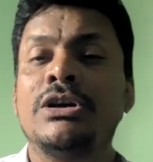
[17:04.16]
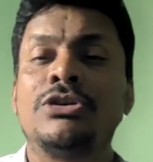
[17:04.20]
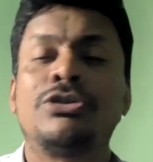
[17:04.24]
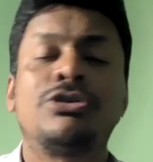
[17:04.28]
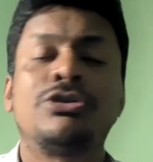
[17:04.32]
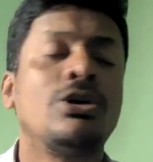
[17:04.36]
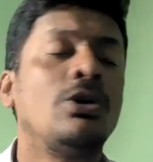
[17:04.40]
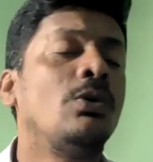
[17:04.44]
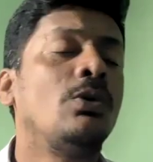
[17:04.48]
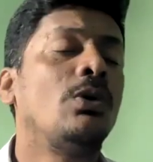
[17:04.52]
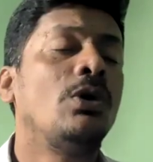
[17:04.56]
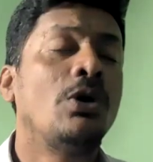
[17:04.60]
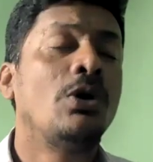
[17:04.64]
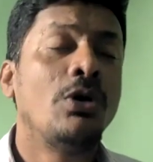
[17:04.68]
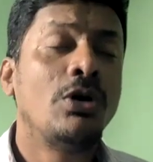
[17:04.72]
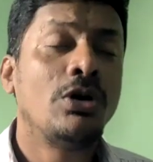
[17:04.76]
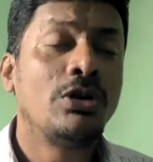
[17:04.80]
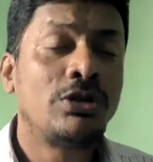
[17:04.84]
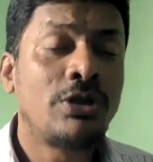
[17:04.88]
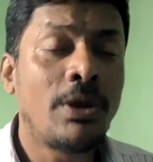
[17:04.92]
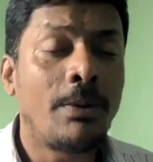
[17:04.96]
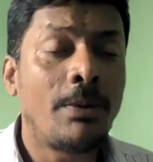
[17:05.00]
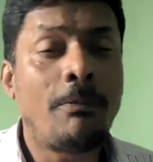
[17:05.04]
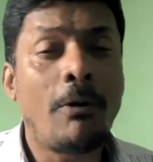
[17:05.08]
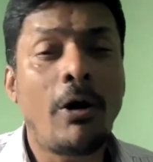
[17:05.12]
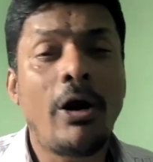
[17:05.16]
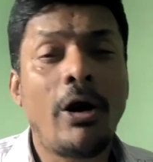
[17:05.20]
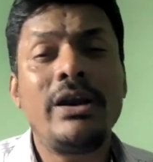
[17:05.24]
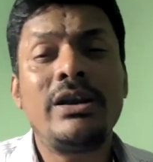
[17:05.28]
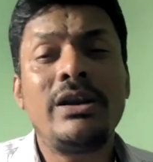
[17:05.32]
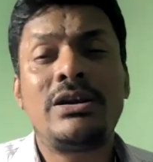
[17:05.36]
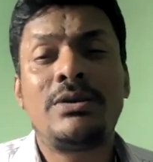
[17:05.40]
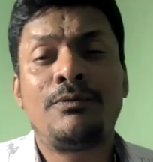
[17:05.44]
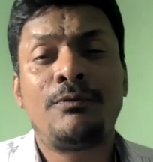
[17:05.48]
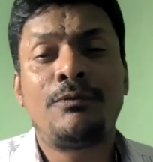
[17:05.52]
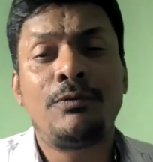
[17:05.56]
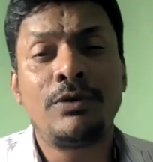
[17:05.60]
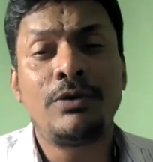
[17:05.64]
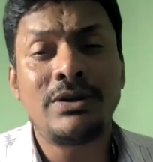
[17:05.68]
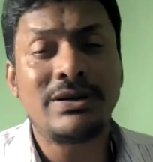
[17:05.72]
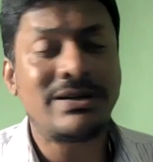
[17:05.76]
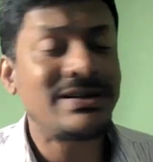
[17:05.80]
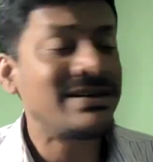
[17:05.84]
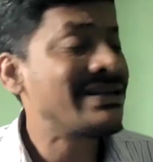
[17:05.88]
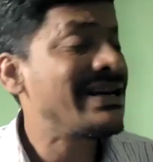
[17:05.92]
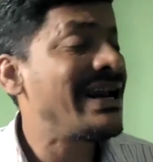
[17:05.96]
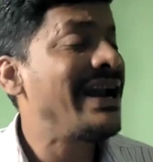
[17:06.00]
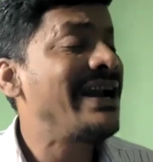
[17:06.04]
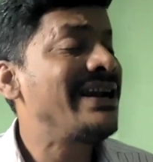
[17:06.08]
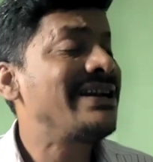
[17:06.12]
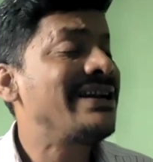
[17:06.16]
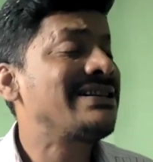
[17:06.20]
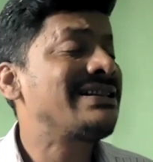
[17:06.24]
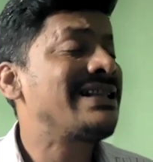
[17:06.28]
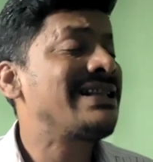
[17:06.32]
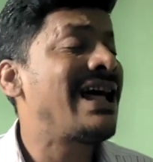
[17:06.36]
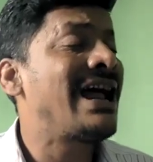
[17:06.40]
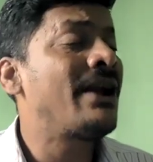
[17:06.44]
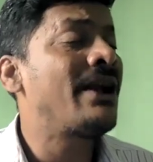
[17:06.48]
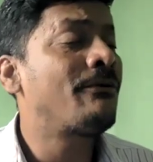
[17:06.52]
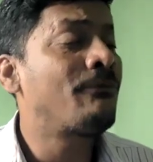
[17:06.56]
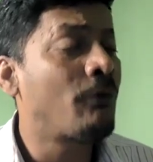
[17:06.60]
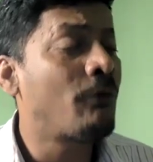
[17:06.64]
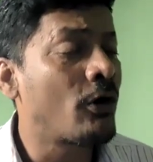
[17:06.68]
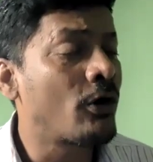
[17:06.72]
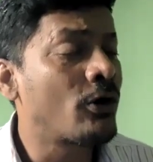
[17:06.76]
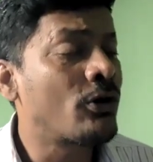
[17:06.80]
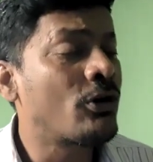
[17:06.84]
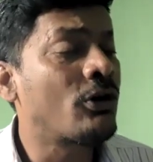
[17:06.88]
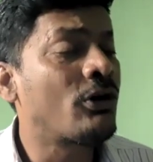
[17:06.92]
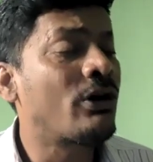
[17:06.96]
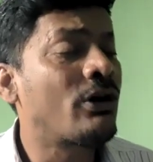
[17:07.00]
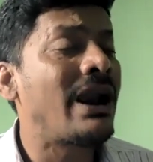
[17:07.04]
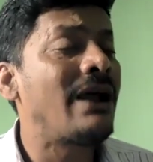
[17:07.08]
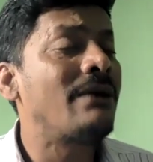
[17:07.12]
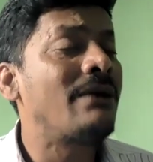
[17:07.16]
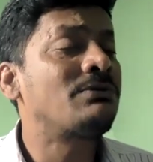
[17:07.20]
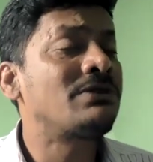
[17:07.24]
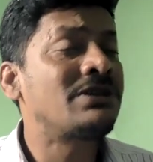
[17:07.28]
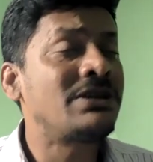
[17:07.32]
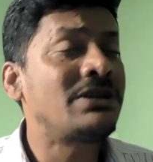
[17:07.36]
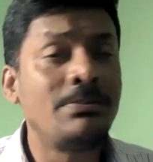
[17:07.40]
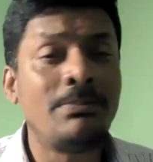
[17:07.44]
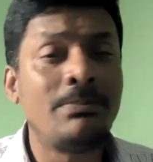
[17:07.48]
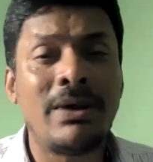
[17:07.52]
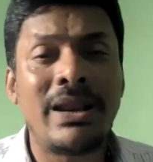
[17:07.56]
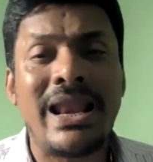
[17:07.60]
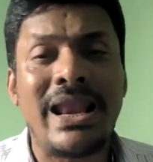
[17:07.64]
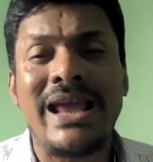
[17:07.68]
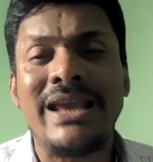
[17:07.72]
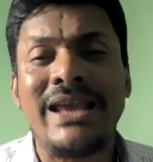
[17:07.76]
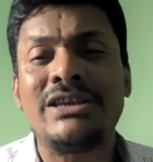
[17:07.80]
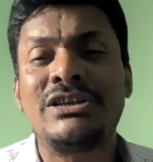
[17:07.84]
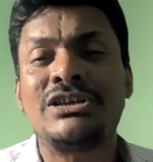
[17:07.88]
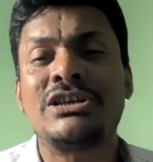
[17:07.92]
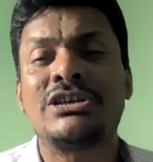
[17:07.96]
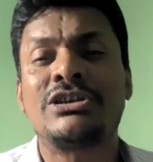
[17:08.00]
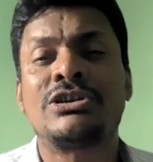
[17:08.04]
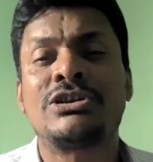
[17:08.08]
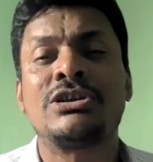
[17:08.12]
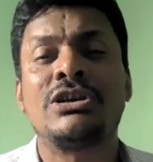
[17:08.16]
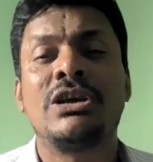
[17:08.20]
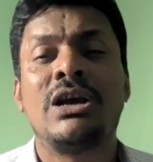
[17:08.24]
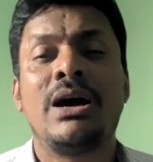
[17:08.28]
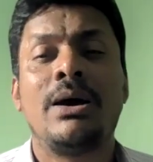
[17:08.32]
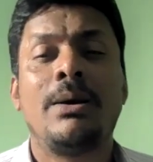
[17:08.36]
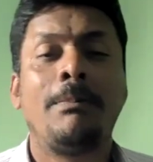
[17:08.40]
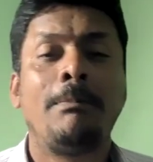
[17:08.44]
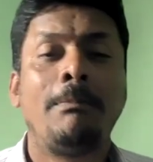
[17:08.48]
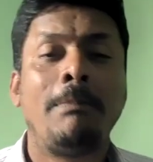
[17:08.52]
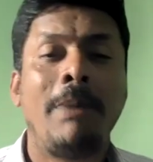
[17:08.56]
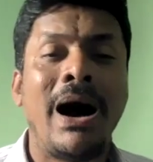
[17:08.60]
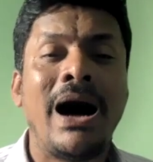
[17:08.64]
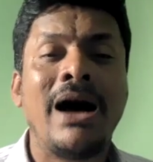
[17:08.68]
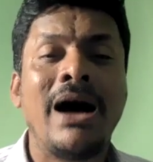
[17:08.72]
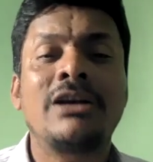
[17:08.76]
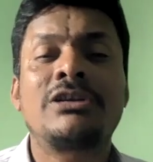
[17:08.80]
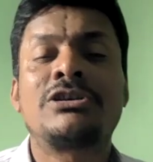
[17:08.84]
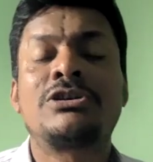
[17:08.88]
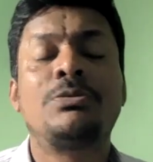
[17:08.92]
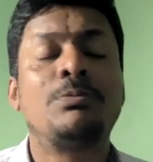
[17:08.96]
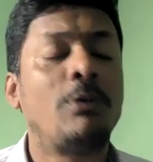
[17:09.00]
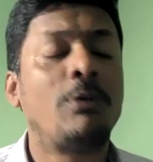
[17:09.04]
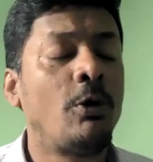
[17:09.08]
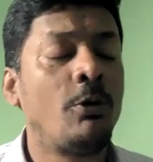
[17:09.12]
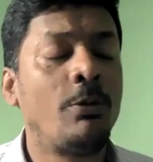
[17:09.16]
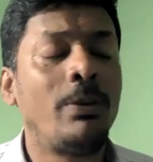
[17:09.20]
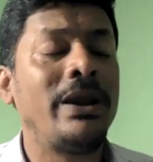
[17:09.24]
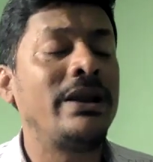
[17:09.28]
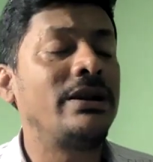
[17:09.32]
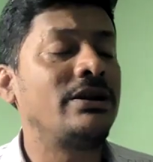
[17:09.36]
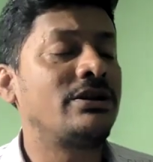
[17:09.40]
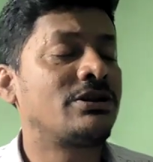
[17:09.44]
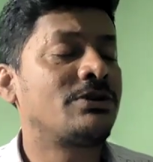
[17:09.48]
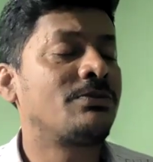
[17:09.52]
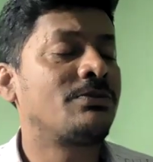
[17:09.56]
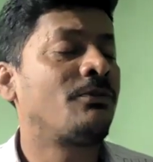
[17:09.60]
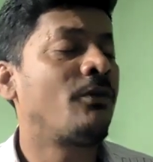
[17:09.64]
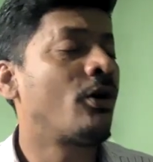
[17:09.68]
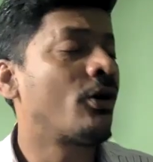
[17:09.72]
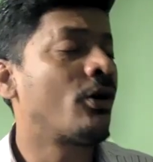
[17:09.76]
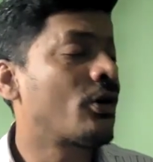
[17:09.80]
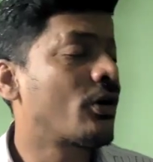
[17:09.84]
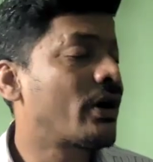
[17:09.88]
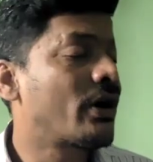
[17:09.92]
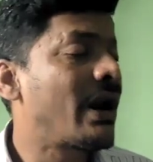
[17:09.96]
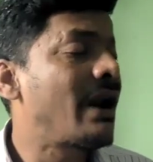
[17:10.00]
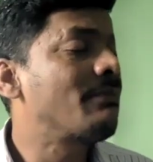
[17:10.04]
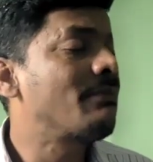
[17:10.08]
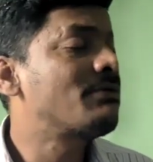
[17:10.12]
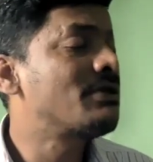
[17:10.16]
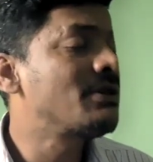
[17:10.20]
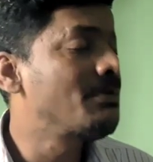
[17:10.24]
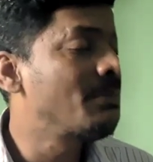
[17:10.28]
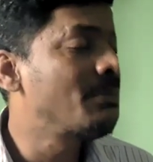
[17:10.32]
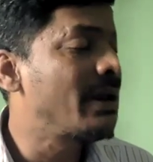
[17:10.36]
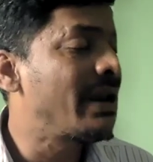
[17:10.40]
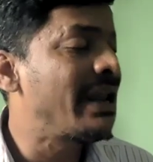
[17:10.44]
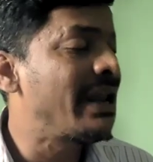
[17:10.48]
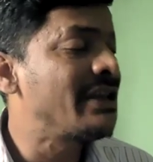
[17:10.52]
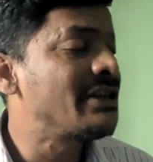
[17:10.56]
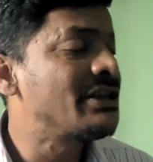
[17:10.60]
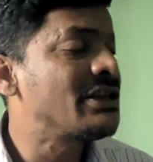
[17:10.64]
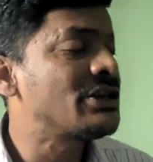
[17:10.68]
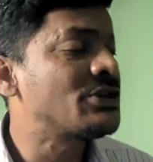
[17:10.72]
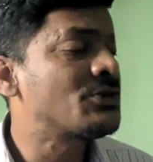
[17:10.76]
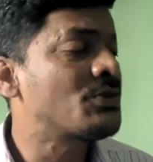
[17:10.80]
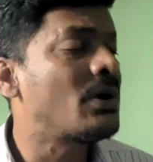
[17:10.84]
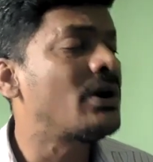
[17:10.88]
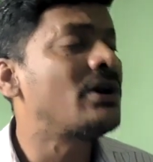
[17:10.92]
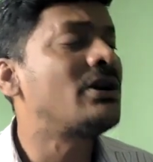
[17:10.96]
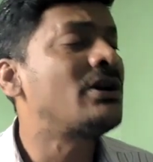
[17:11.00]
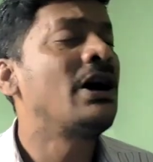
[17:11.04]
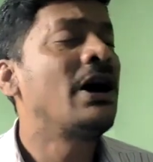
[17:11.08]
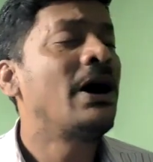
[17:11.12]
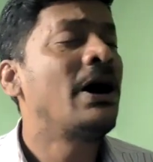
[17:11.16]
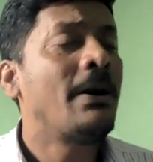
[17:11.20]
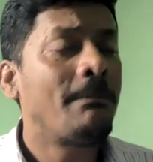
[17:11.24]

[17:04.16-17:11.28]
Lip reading: So the poet states that photograph symbolizes past moments. Photograph symbolizes what?